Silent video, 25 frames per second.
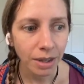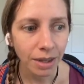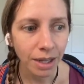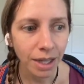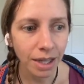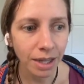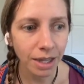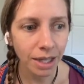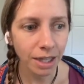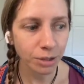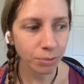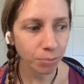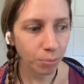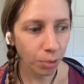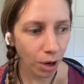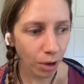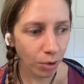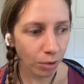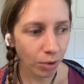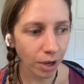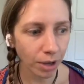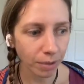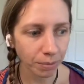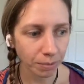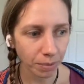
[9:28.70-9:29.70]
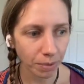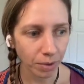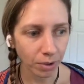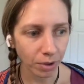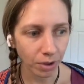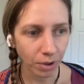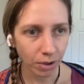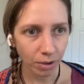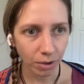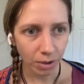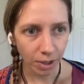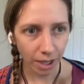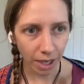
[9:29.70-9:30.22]
then this program
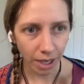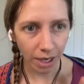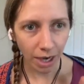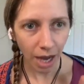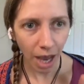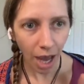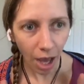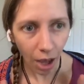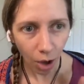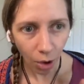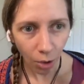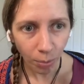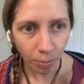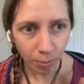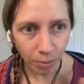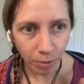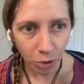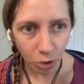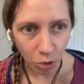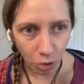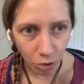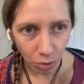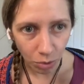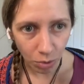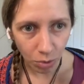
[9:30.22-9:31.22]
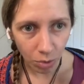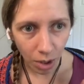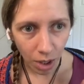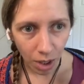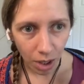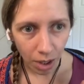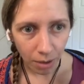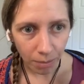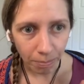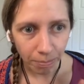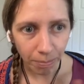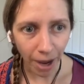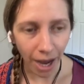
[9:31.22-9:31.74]
can help you
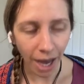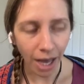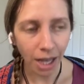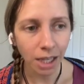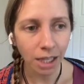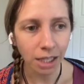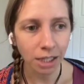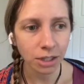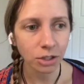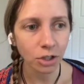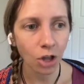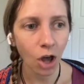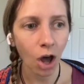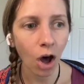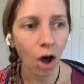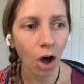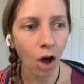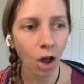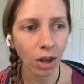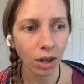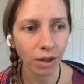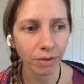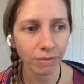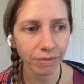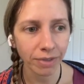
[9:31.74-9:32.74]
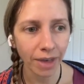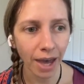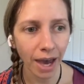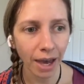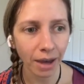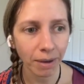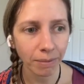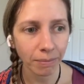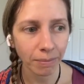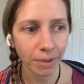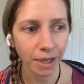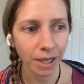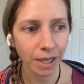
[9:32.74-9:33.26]
balance all of
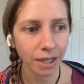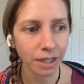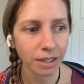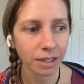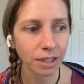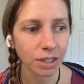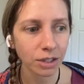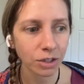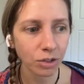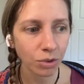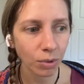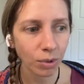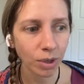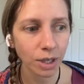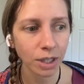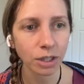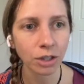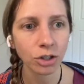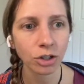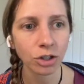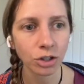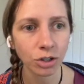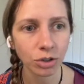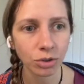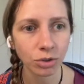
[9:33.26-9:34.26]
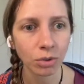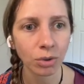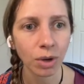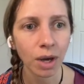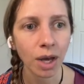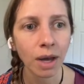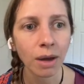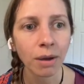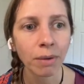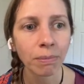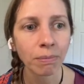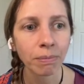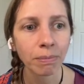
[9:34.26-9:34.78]
that, because it's going to
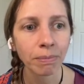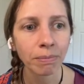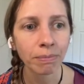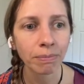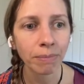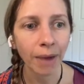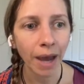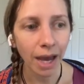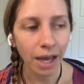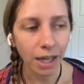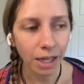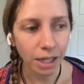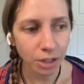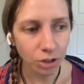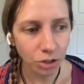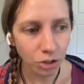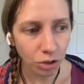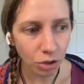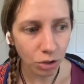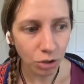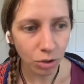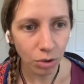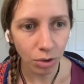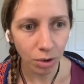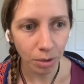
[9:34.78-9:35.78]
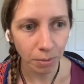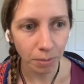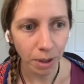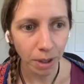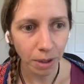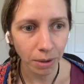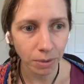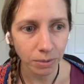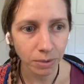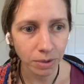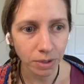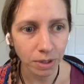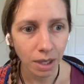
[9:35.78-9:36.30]
balance your
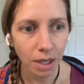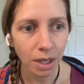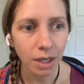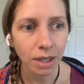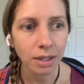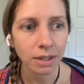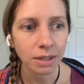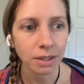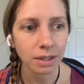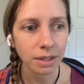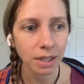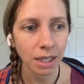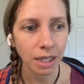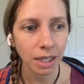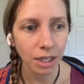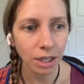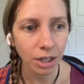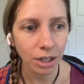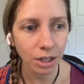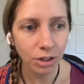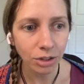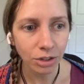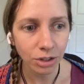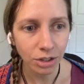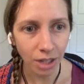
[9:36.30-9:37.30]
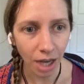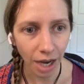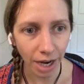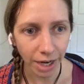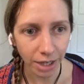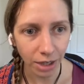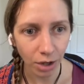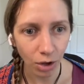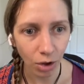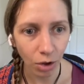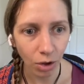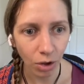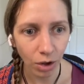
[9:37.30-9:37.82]
hormones, sync your
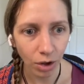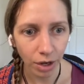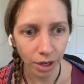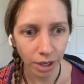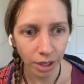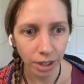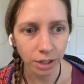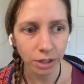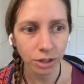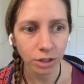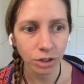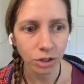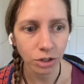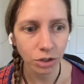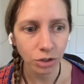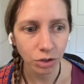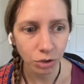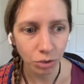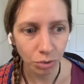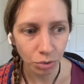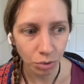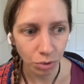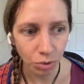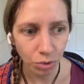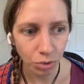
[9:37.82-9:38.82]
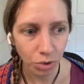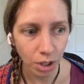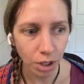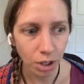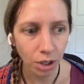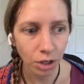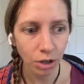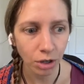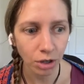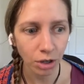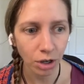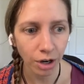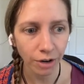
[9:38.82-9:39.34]
cycle, and soothe
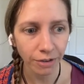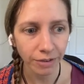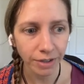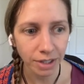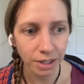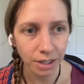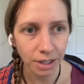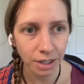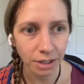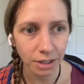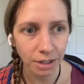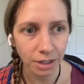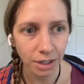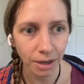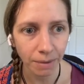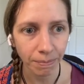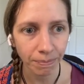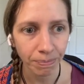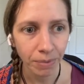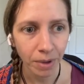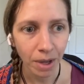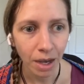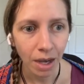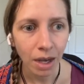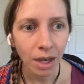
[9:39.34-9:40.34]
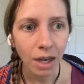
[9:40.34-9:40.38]
your nervous system.